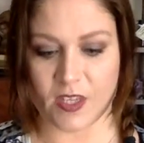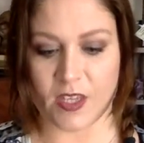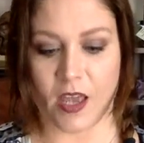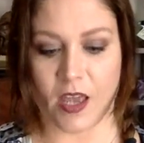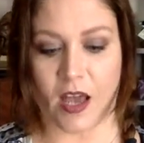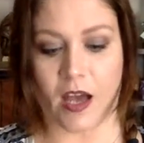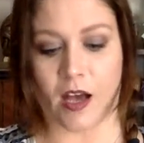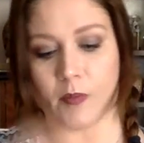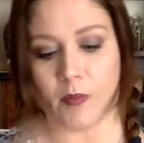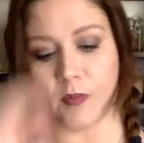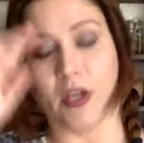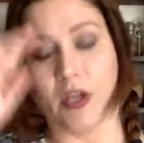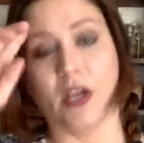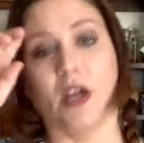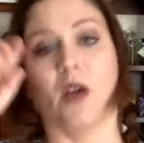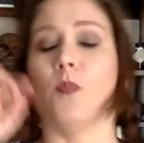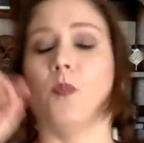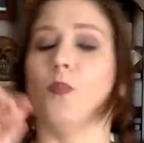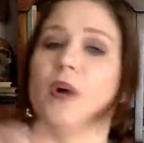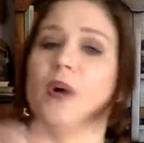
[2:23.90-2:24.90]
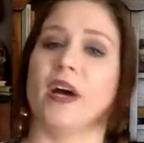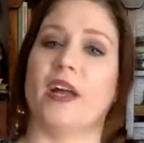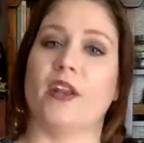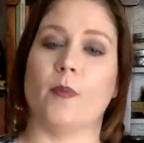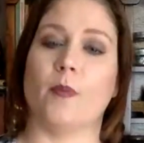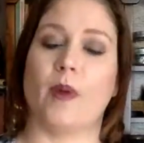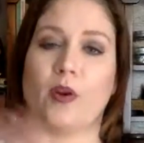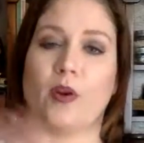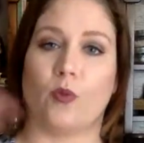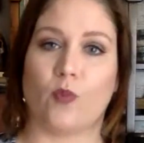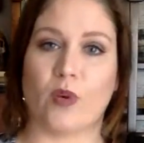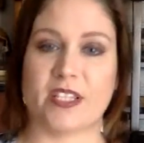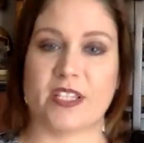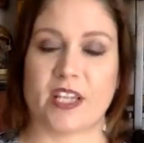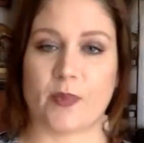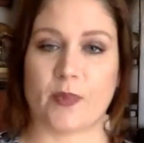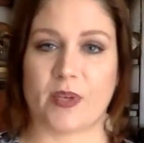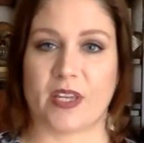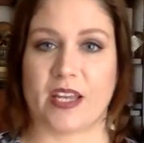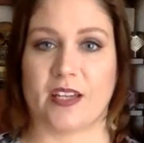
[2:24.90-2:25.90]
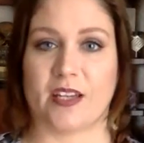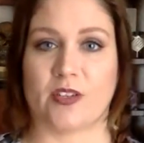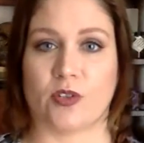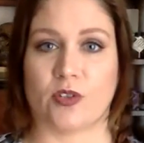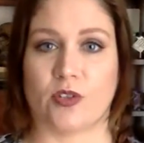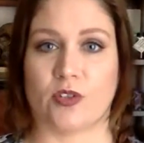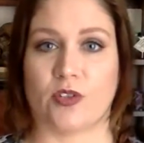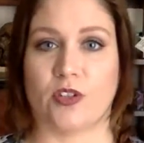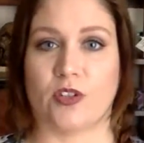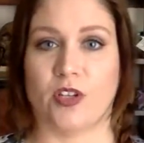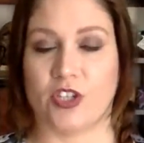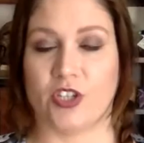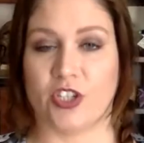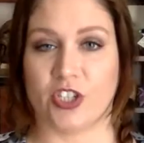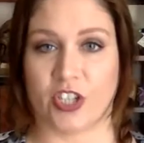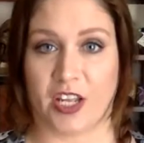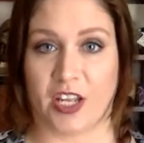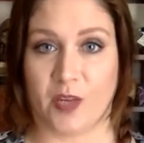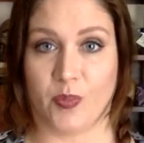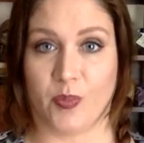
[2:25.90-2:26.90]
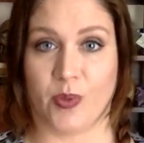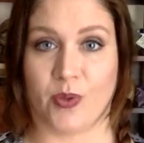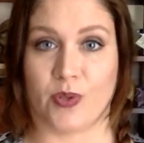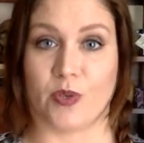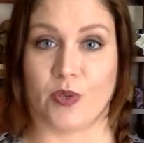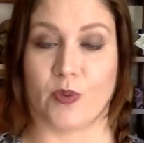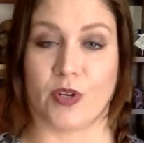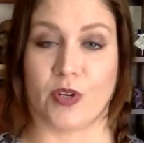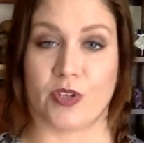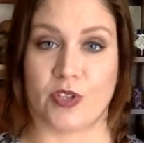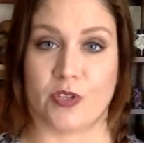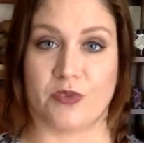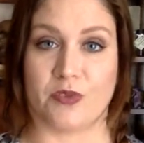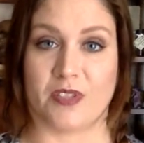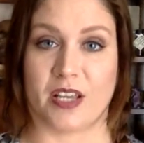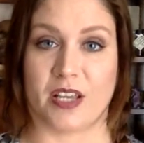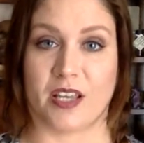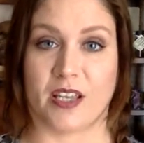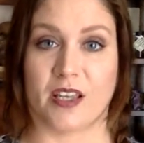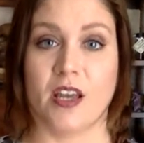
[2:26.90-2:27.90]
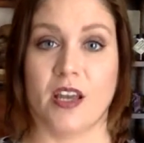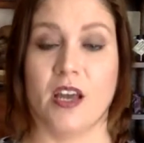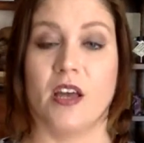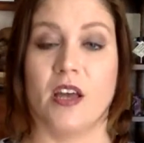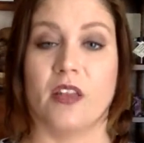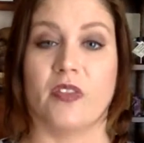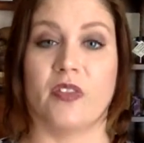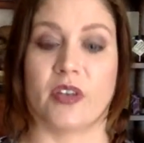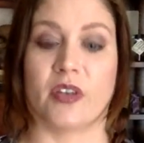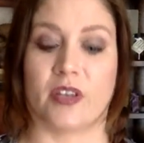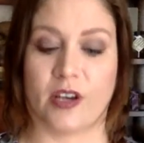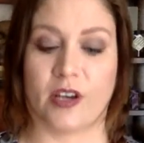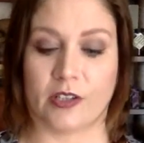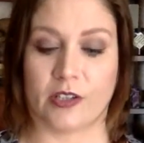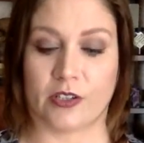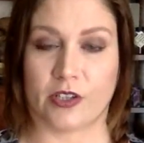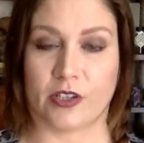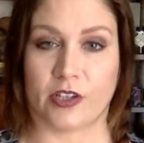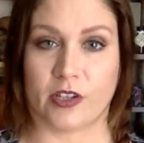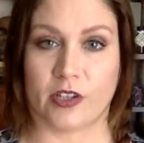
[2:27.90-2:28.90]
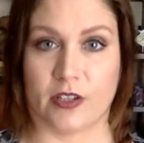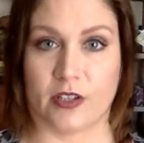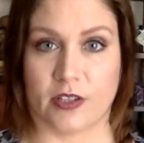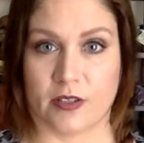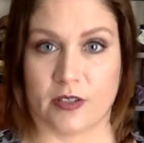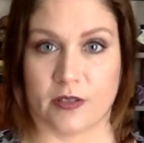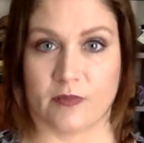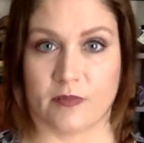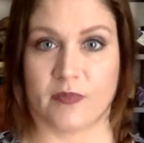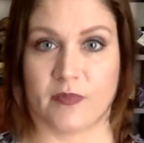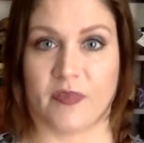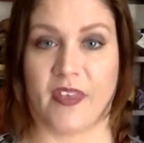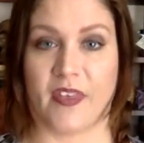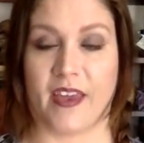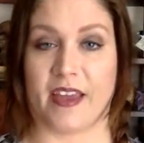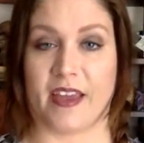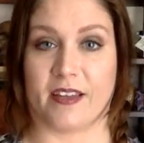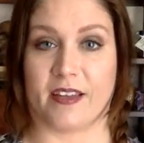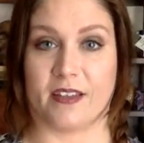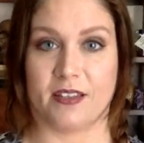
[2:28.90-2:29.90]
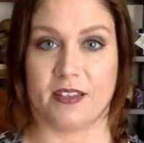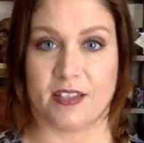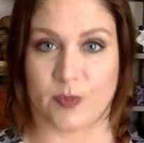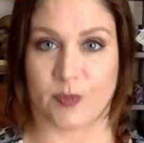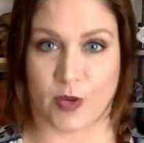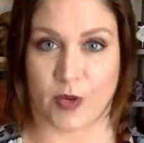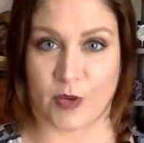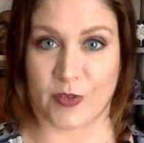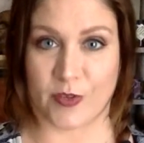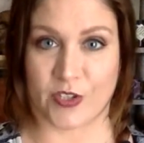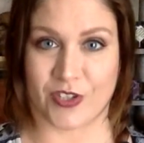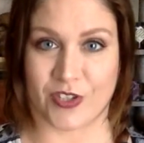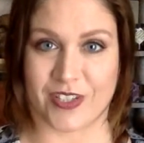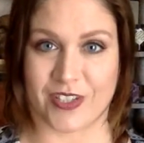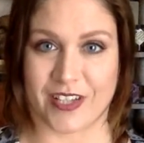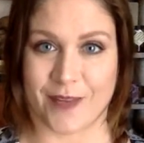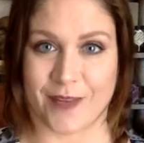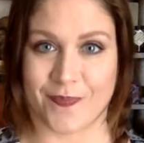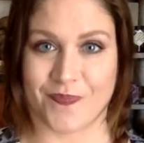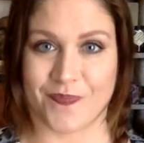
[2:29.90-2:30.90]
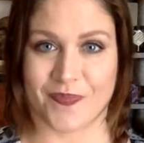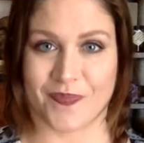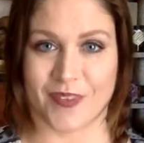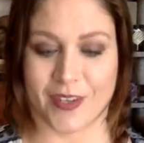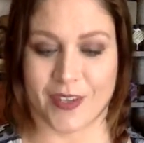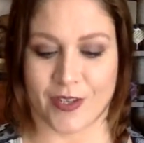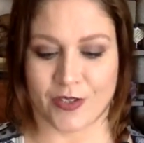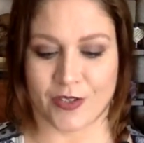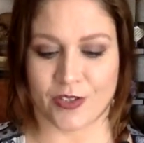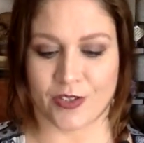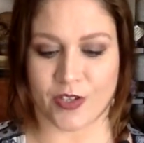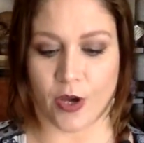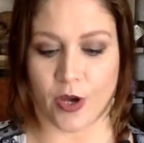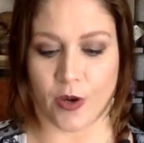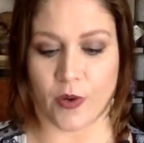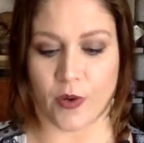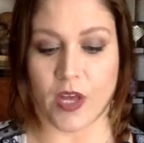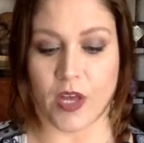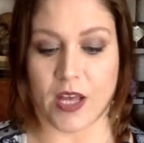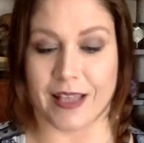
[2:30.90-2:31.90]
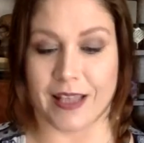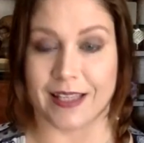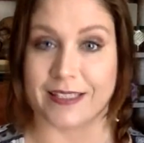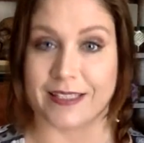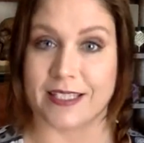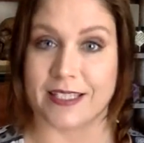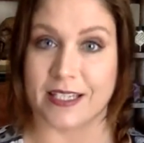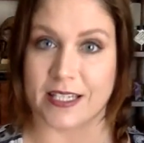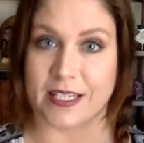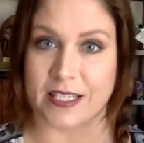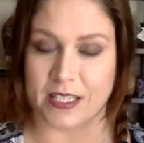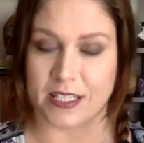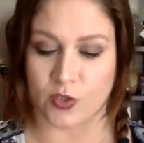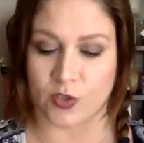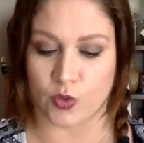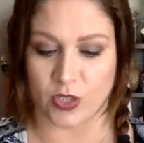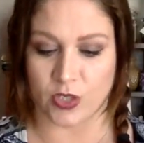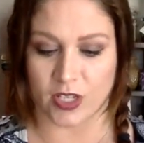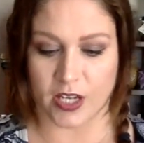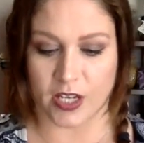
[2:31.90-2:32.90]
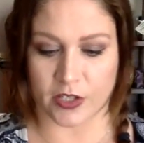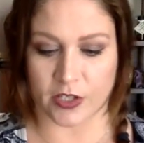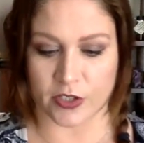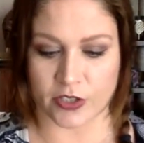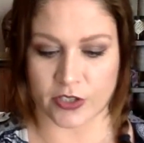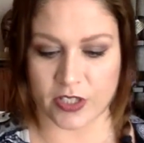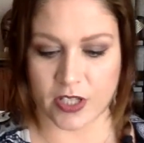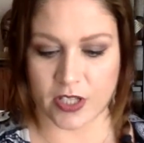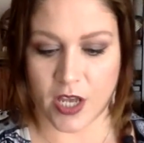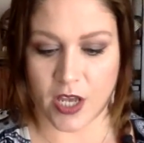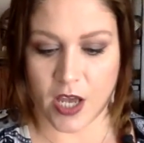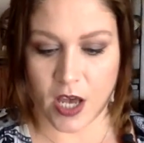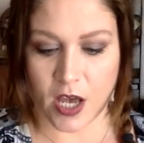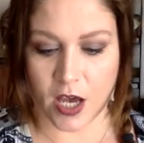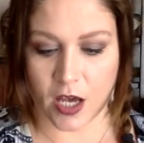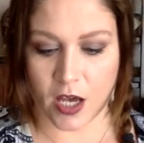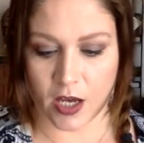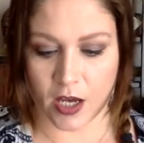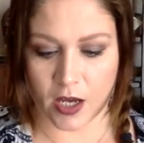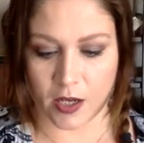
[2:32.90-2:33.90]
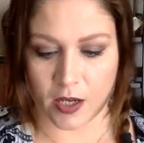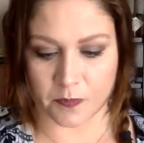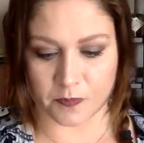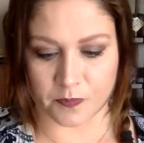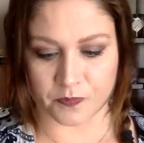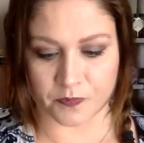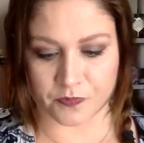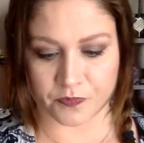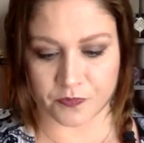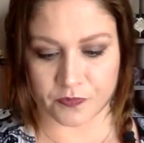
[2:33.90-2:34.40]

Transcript: But no matter what type of candle shape you are using, the color thing is pretty much the same. So let's get into the colors. I